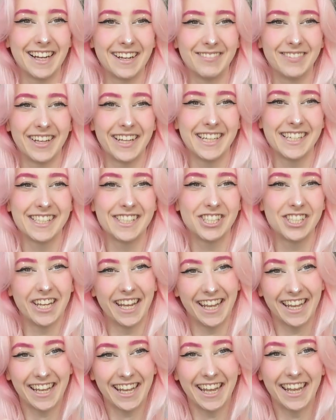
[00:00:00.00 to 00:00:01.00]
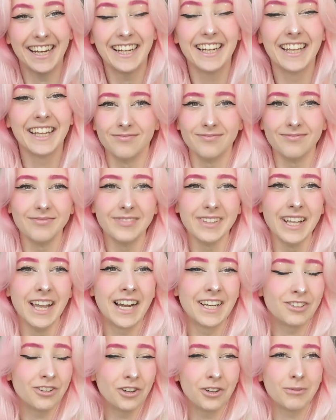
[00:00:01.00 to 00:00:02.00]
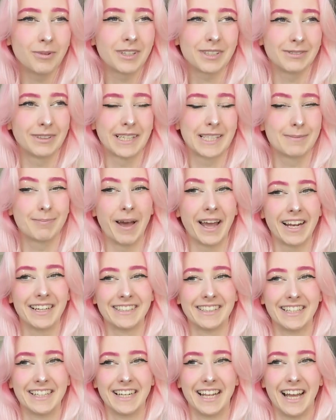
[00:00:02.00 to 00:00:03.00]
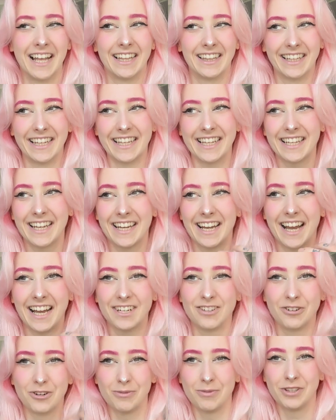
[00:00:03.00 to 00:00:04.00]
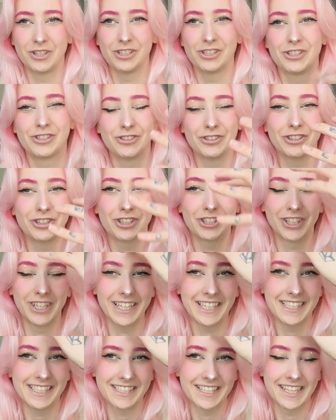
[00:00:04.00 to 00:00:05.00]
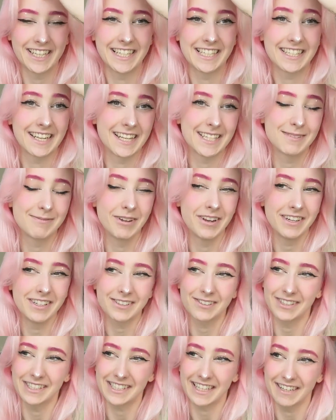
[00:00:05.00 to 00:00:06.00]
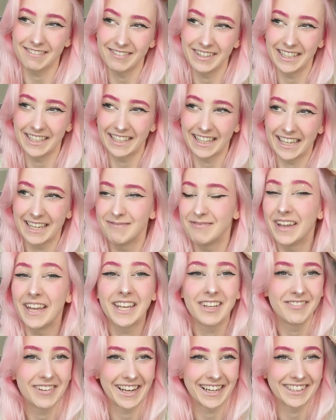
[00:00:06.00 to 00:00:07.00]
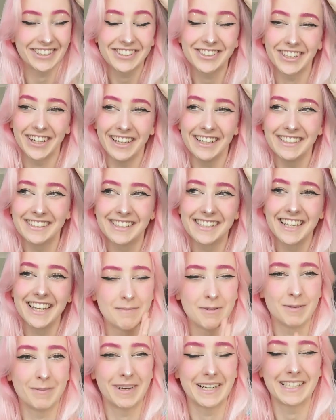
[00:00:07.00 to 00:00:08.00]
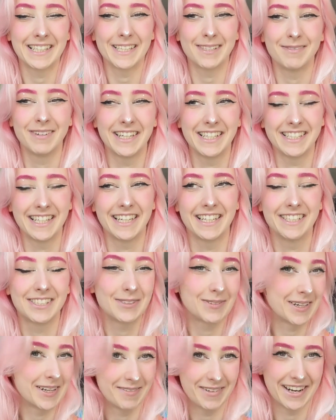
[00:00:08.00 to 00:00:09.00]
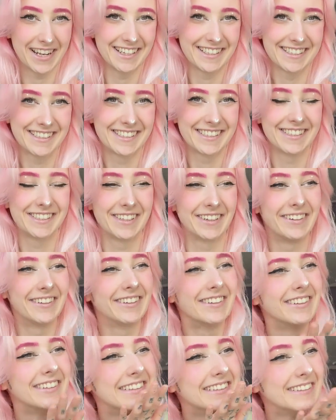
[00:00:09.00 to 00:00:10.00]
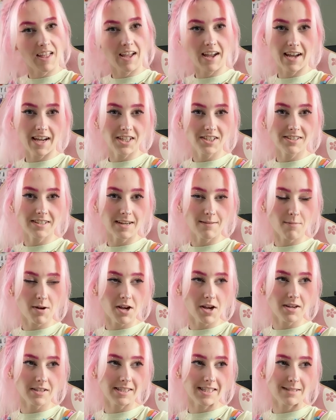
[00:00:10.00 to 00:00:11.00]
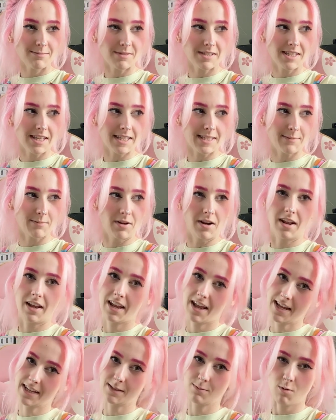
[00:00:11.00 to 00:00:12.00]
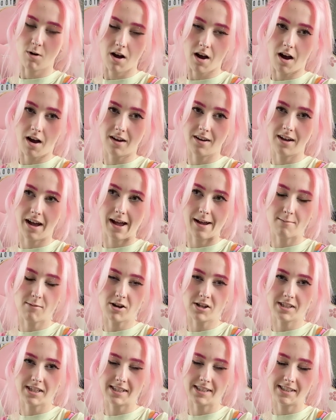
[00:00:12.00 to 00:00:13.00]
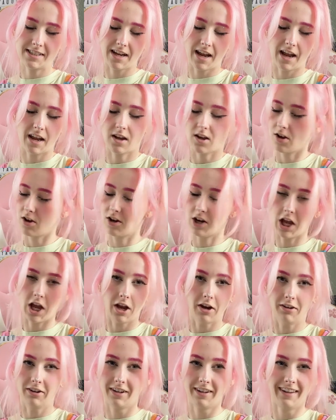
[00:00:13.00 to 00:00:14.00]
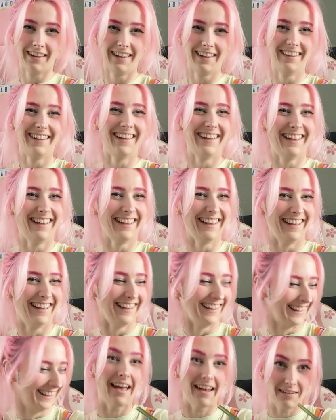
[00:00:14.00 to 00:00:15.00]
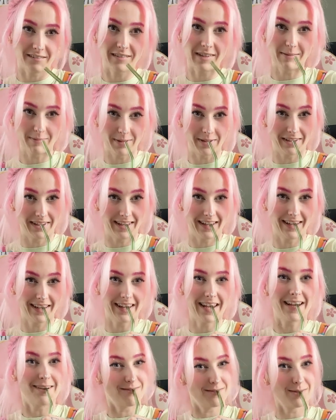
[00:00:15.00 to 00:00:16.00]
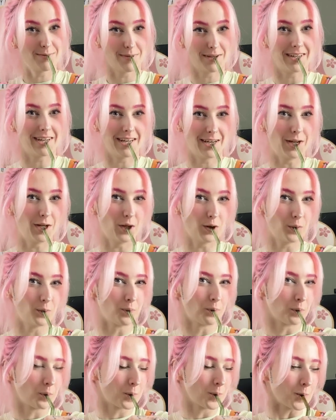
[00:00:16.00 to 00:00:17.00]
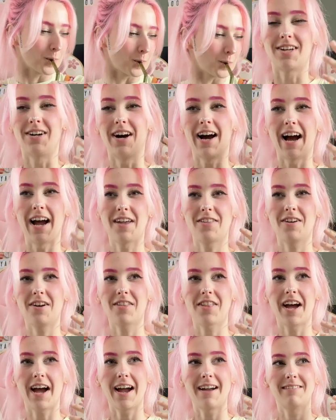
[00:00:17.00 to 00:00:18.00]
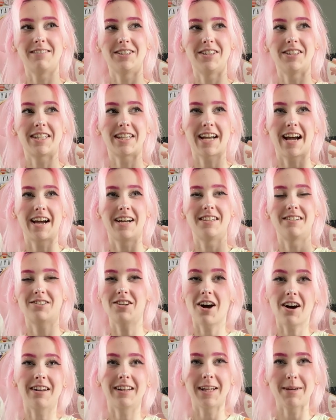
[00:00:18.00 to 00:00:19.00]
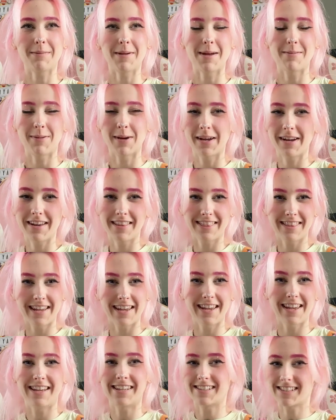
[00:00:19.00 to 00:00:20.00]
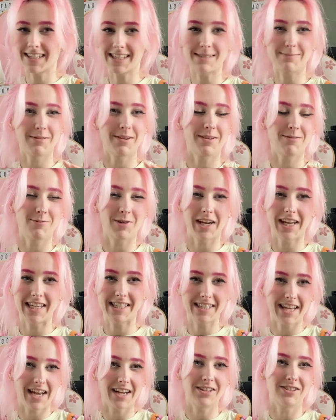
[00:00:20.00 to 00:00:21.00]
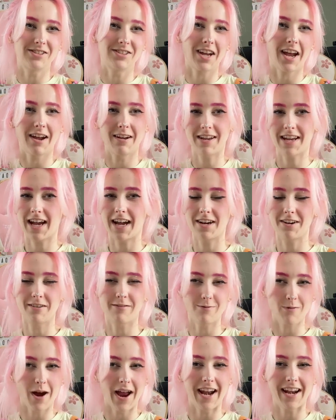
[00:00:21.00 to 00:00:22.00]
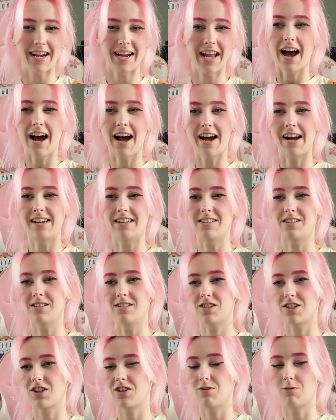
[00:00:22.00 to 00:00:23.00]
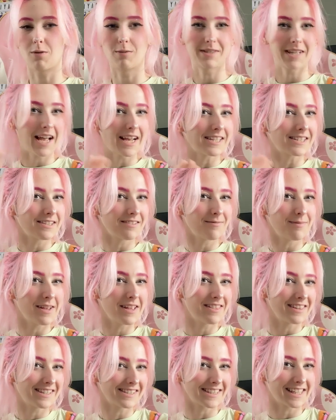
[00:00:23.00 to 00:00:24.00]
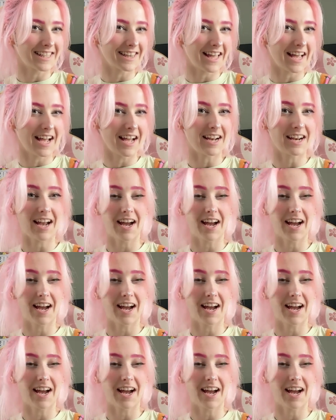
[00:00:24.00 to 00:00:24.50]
I'm like shaking. I don't know what to expect and like I don't know what the structure is to the assessment, so it's like really like making me anxious. But my assessment is in 20 minutes, so I just had my autism assessment and guess what? I'm autistic. Who knew? Everybody knew. So I thought that I would kind of talk a little bit about the assessment, what it entailed, how it kind of went, and you know, what was asked of me and things like that.